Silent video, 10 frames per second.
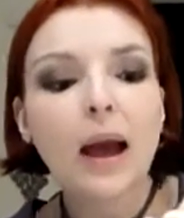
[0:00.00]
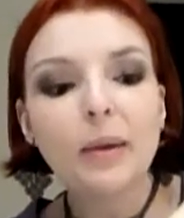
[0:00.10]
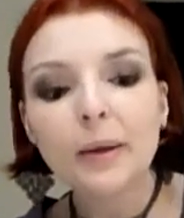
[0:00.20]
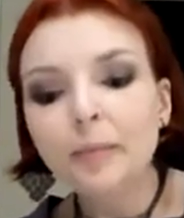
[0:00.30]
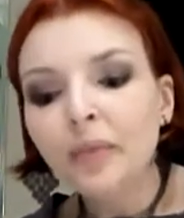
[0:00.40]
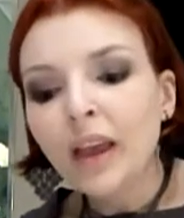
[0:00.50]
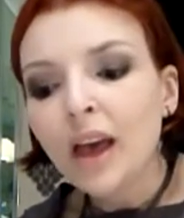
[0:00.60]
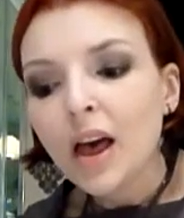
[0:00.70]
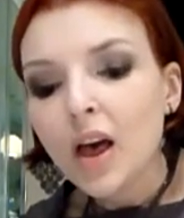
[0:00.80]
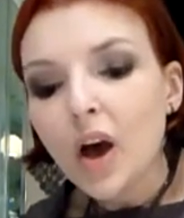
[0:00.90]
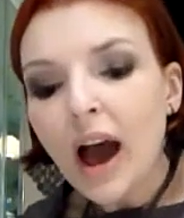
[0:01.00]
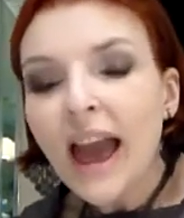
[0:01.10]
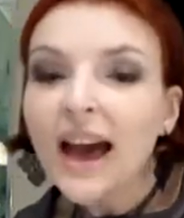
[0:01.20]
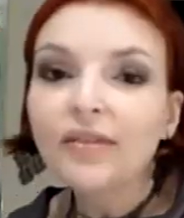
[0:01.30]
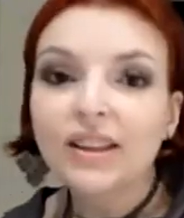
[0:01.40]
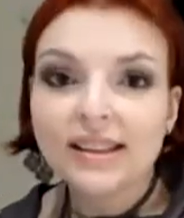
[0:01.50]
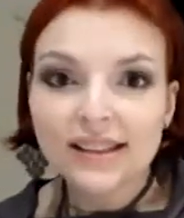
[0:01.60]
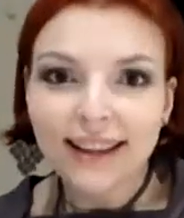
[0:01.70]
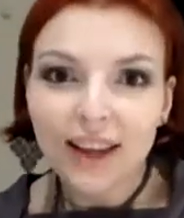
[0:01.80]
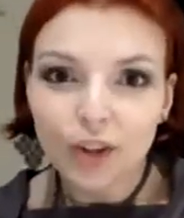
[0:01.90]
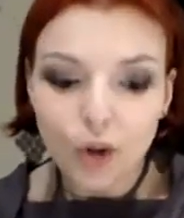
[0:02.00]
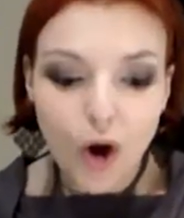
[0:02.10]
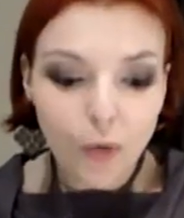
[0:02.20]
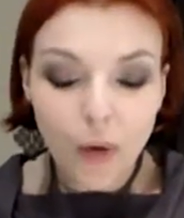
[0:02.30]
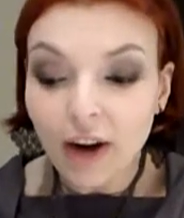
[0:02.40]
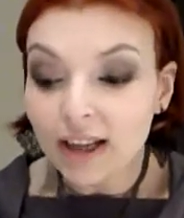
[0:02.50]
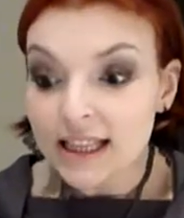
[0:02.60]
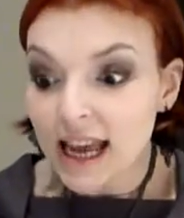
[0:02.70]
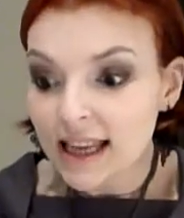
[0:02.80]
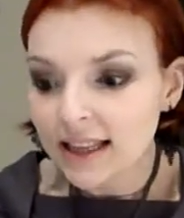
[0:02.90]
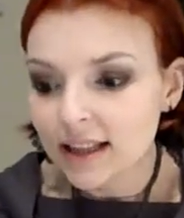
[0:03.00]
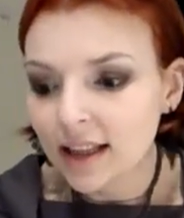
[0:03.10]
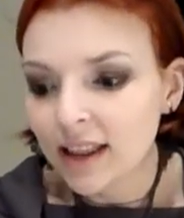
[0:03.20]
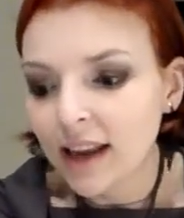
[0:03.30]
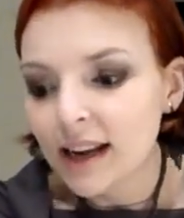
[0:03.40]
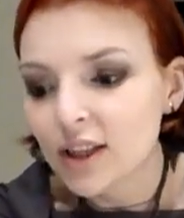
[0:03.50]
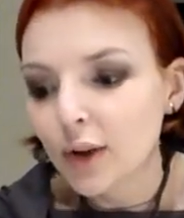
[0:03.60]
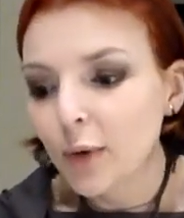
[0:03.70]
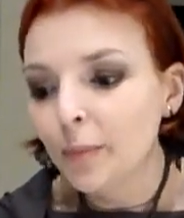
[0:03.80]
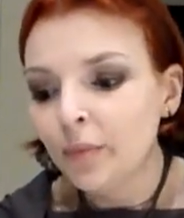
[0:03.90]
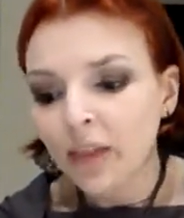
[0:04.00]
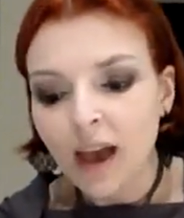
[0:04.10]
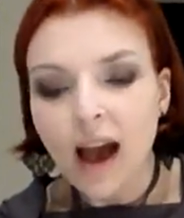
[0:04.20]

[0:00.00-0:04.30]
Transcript: I mean, I have this like long wearing test that I do.